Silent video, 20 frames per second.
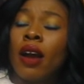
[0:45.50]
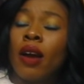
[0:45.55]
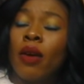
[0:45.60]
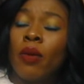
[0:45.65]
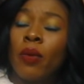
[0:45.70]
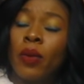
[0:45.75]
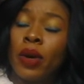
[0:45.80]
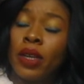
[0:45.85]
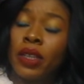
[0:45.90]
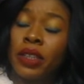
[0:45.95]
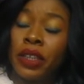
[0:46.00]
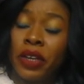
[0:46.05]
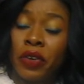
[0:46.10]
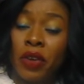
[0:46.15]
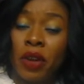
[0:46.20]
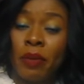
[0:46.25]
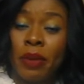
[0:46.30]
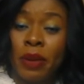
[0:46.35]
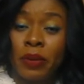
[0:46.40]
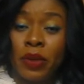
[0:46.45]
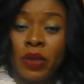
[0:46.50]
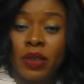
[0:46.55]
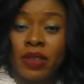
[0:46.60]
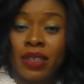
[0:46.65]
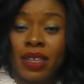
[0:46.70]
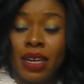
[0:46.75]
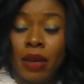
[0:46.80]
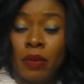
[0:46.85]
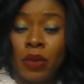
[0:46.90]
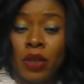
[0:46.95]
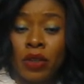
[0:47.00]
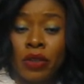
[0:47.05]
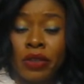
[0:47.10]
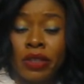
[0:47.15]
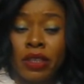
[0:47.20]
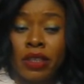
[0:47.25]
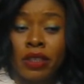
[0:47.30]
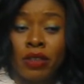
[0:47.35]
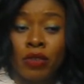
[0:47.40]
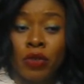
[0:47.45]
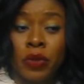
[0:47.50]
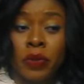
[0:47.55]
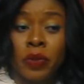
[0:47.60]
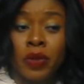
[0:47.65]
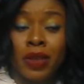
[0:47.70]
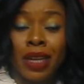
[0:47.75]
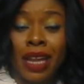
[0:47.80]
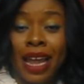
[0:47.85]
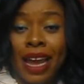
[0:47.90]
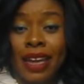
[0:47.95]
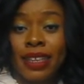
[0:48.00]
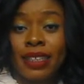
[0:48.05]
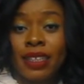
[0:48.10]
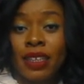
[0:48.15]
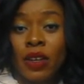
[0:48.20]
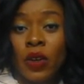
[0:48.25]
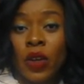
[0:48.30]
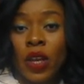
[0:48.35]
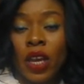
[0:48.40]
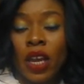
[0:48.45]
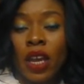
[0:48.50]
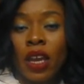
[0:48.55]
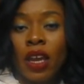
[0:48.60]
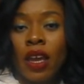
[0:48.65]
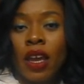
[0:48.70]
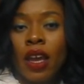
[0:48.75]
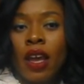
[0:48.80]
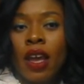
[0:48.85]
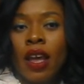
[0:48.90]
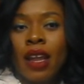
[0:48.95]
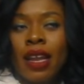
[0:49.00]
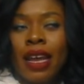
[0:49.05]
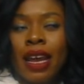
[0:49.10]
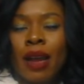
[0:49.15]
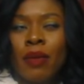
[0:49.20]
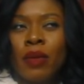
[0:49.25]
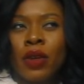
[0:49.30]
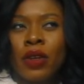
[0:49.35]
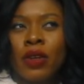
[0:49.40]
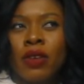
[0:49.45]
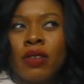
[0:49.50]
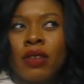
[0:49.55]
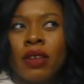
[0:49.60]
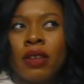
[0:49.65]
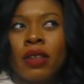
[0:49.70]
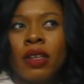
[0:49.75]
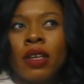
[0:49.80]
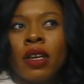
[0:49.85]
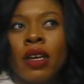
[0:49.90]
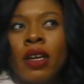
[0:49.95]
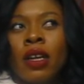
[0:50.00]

Well, the cream I'm using, I'm not using this cream to lighten, okay? Like, I'm not using,